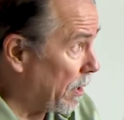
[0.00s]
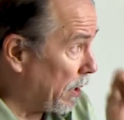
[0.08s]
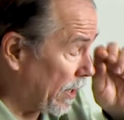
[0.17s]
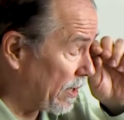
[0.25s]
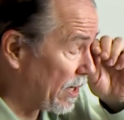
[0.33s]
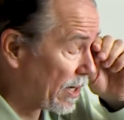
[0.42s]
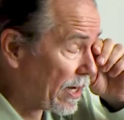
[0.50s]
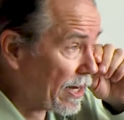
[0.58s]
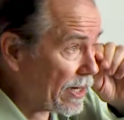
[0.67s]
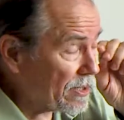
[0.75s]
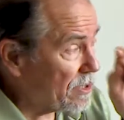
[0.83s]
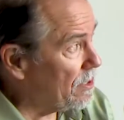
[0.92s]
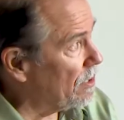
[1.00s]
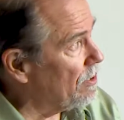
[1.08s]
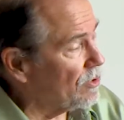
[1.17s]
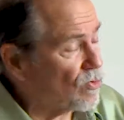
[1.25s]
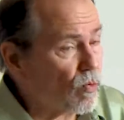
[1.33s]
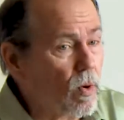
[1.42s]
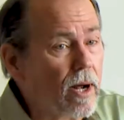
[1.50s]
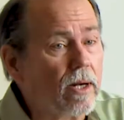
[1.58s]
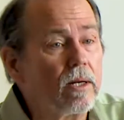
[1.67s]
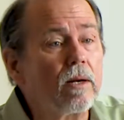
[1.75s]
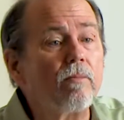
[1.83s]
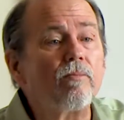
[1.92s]
indicates that there's
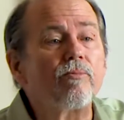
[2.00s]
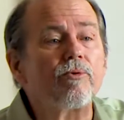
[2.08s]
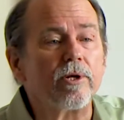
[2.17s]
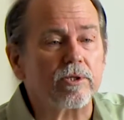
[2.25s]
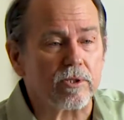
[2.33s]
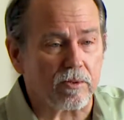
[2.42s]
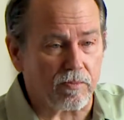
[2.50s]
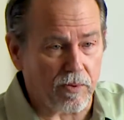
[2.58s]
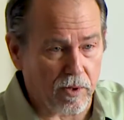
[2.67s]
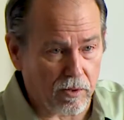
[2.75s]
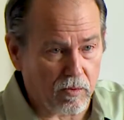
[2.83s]
one principle.